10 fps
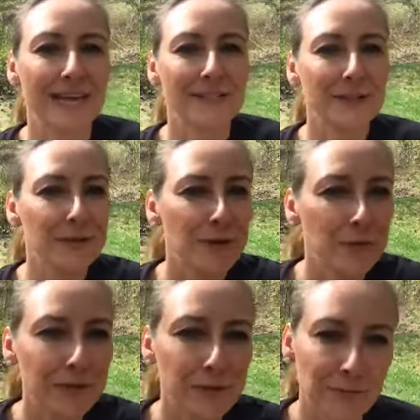So you know
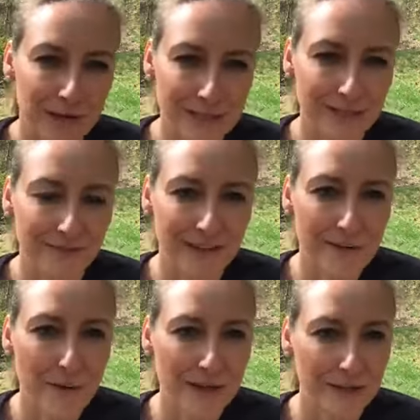when you're watching a
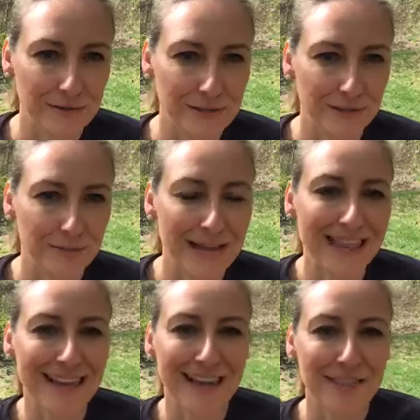video on YouTube,
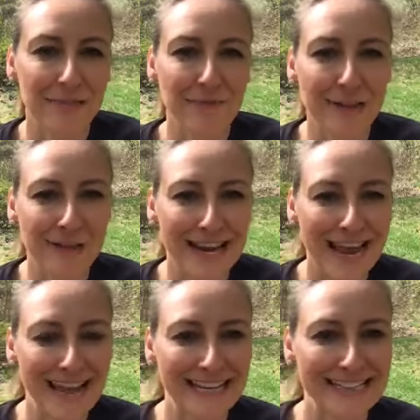and then at the very
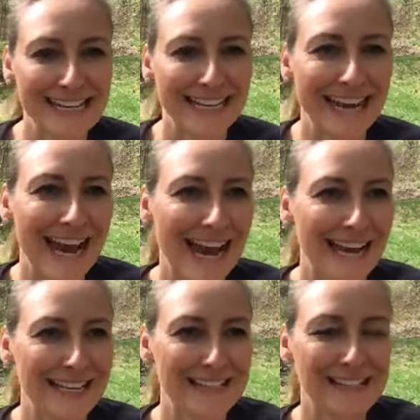end it
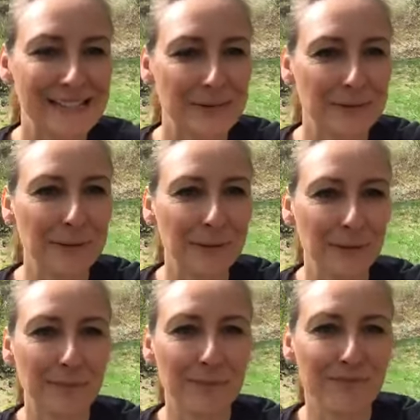has,
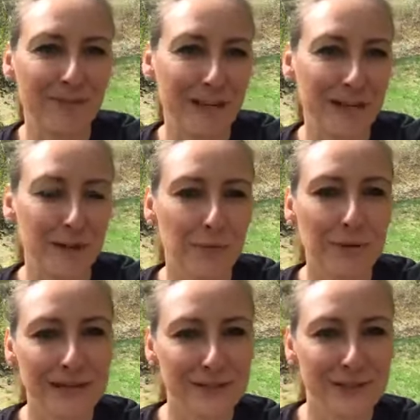little video
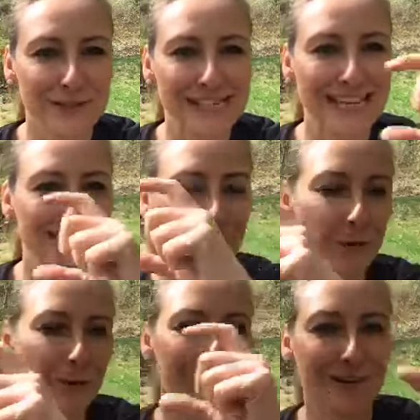pictures in the
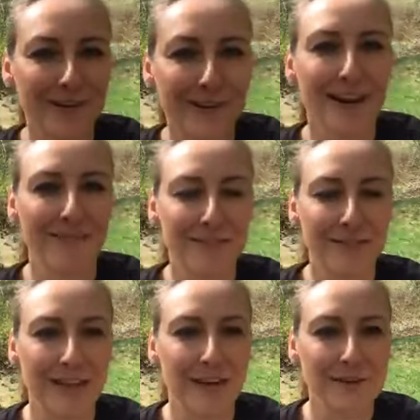corner of the
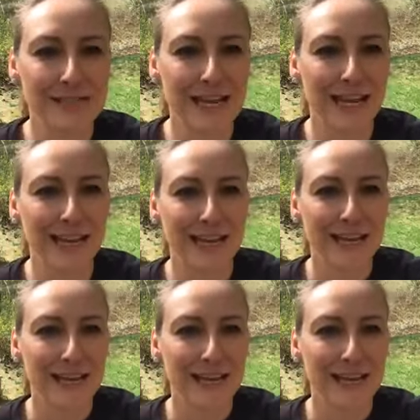video saying,